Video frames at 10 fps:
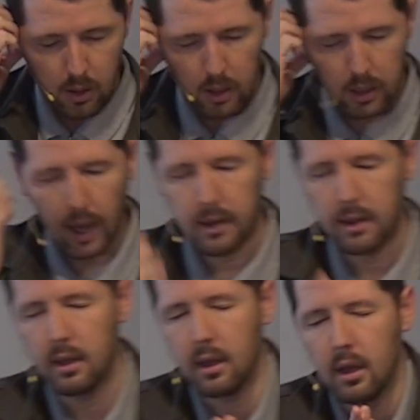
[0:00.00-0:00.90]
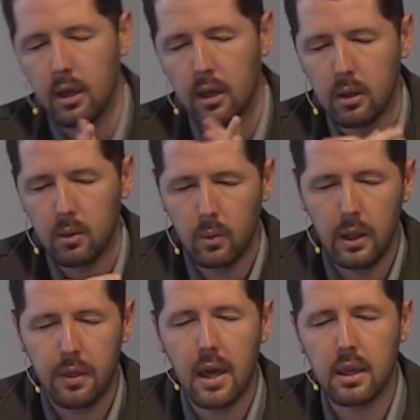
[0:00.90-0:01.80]
God, we
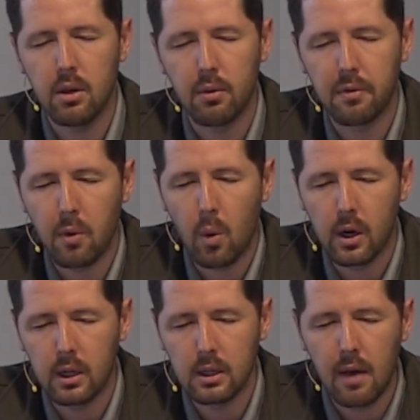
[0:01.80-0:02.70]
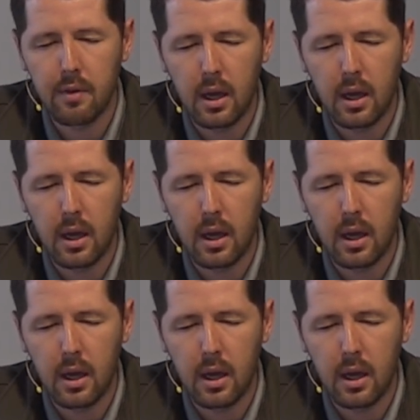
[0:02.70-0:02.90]
thank you for loving